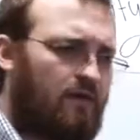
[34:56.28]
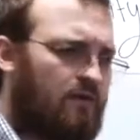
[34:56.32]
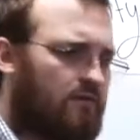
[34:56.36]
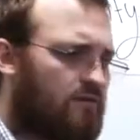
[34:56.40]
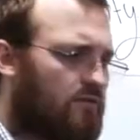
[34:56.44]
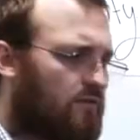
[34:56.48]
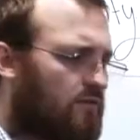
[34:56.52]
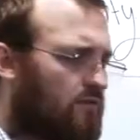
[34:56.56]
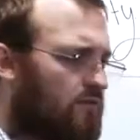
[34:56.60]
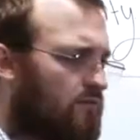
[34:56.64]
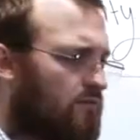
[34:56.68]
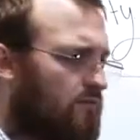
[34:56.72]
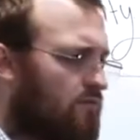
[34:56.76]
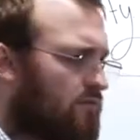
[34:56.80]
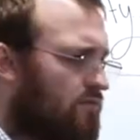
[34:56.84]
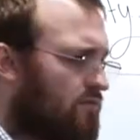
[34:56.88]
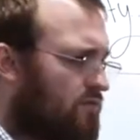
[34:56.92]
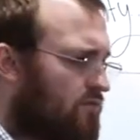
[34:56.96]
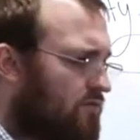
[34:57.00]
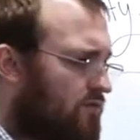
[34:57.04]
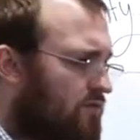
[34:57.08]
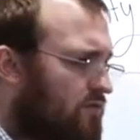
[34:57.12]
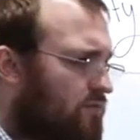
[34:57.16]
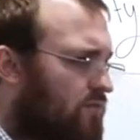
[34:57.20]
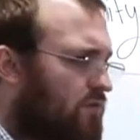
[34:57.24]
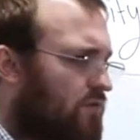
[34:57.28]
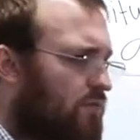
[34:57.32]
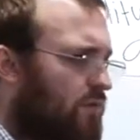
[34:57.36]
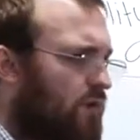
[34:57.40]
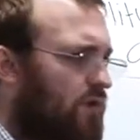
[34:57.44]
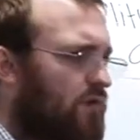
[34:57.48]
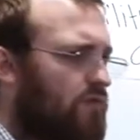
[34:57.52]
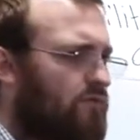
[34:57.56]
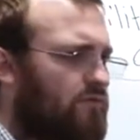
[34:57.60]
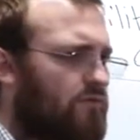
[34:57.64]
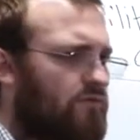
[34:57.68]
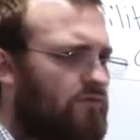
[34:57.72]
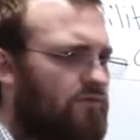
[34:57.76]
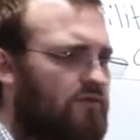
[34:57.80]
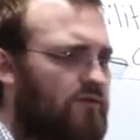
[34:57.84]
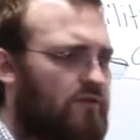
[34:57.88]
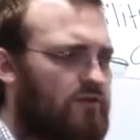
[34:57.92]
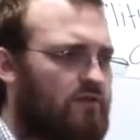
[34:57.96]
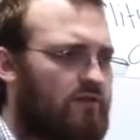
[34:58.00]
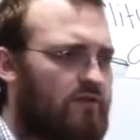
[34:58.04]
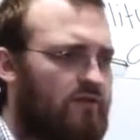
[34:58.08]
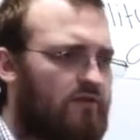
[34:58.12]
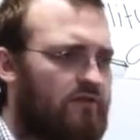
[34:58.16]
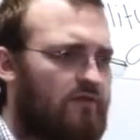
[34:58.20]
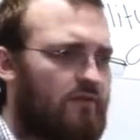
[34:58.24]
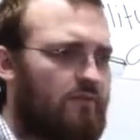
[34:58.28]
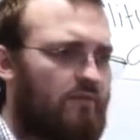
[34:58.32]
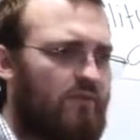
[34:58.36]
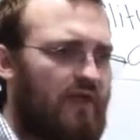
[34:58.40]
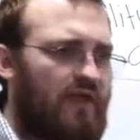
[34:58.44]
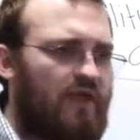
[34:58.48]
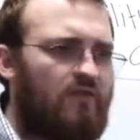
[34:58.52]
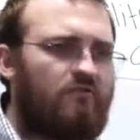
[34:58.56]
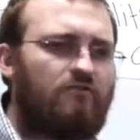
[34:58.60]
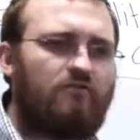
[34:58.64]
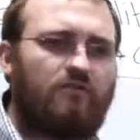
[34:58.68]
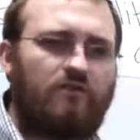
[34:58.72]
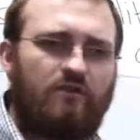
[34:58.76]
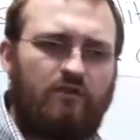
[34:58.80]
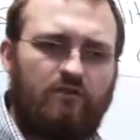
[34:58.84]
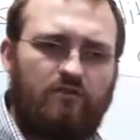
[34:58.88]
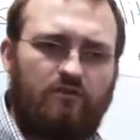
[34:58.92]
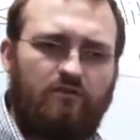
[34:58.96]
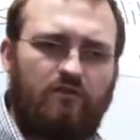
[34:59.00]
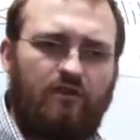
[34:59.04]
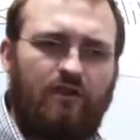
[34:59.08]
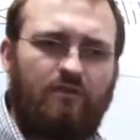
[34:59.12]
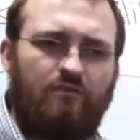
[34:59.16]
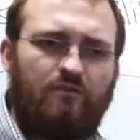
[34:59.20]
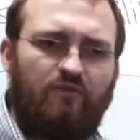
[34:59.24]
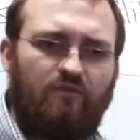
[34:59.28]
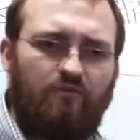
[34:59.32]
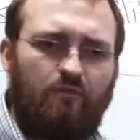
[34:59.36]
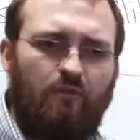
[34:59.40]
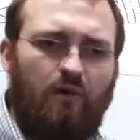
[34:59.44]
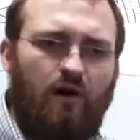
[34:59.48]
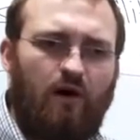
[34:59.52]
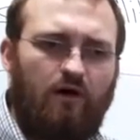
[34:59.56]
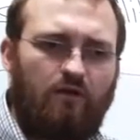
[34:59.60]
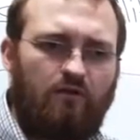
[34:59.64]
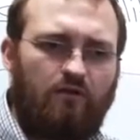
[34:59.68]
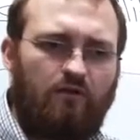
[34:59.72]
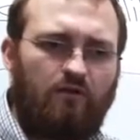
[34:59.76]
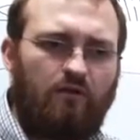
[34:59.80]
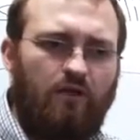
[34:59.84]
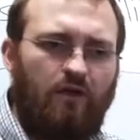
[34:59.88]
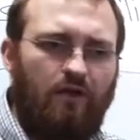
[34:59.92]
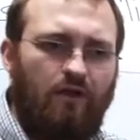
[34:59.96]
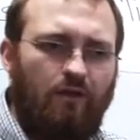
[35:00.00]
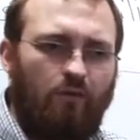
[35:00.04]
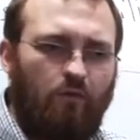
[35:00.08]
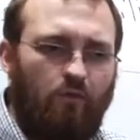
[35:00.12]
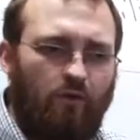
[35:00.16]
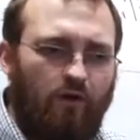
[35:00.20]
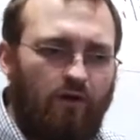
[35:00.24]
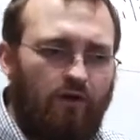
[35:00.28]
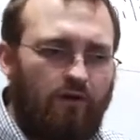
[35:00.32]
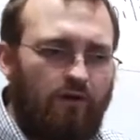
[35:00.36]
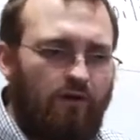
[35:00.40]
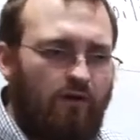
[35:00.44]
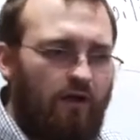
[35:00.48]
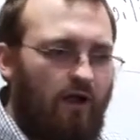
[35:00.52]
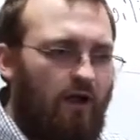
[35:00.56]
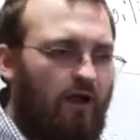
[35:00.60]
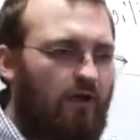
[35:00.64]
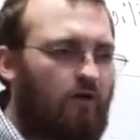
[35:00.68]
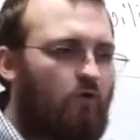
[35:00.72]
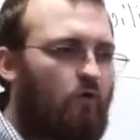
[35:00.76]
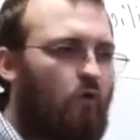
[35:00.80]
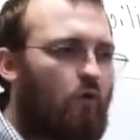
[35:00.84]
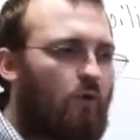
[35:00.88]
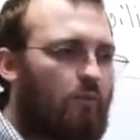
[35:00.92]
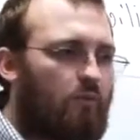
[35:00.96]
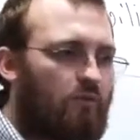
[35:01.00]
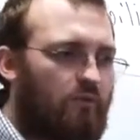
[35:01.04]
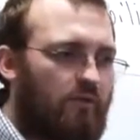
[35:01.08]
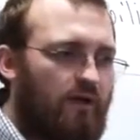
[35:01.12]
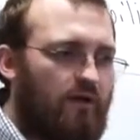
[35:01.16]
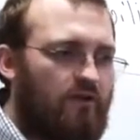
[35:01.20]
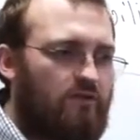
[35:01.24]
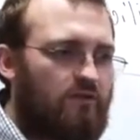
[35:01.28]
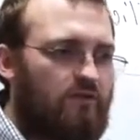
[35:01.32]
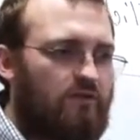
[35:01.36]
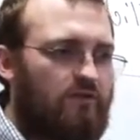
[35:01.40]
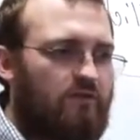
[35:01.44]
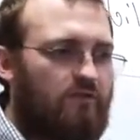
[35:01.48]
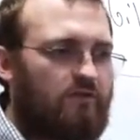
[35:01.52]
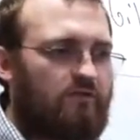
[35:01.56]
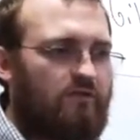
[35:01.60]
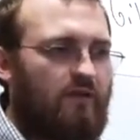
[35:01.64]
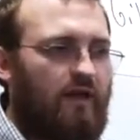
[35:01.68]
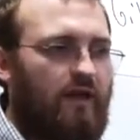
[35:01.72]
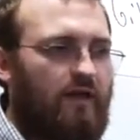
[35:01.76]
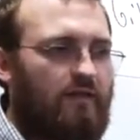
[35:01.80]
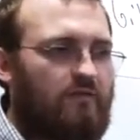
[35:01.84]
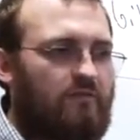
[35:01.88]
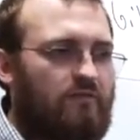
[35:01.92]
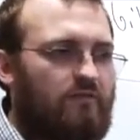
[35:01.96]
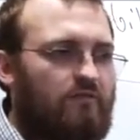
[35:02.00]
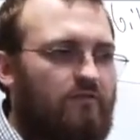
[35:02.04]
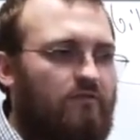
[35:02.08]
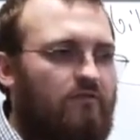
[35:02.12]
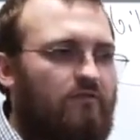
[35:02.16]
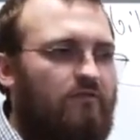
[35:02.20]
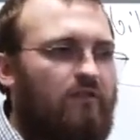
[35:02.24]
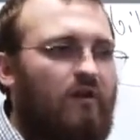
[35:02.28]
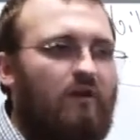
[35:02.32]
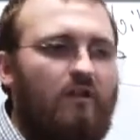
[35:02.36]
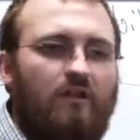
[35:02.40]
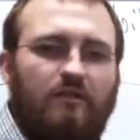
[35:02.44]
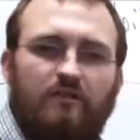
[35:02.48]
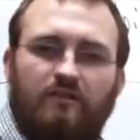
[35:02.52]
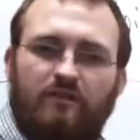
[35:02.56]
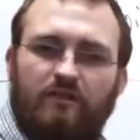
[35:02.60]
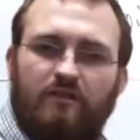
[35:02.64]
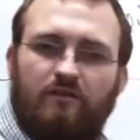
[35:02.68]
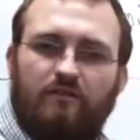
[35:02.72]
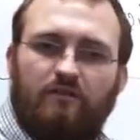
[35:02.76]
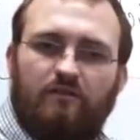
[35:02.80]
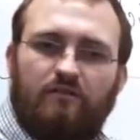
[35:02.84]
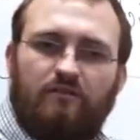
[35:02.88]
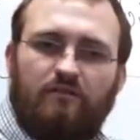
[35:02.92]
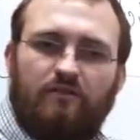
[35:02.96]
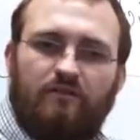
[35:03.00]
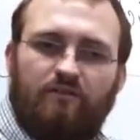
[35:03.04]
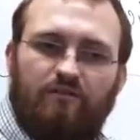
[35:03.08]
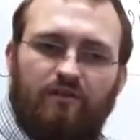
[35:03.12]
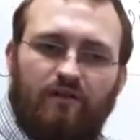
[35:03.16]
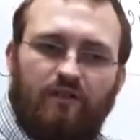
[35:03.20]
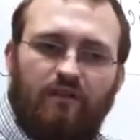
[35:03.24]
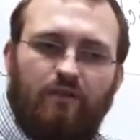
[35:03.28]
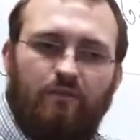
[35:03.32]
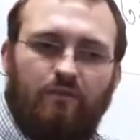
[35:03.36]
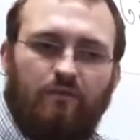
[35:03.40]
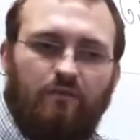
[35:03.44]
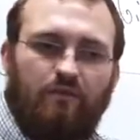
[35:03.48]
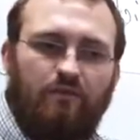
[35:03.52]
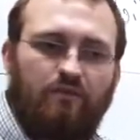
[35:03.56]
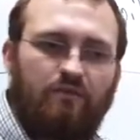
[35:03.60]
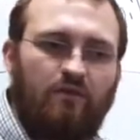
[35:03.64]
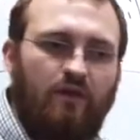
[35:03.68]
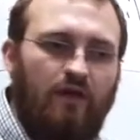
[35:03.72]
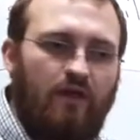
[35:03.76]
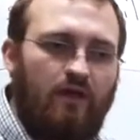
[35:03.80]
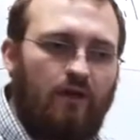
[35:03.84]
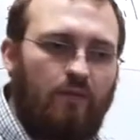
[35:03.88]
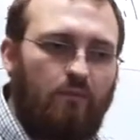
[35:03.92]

So certain proposals such as a patronage type of model where a corporation decides to volunteer its developers